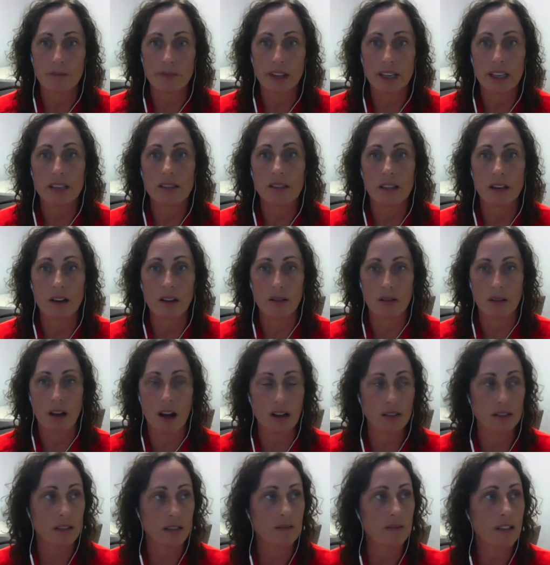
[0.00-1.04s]
Is it a
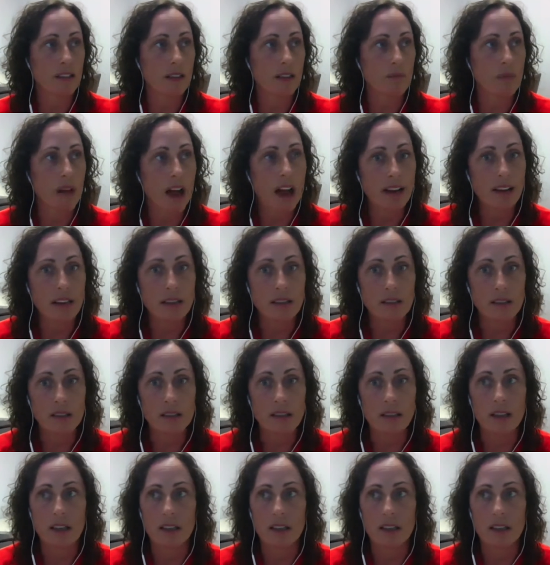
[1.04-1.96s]
loss of independence?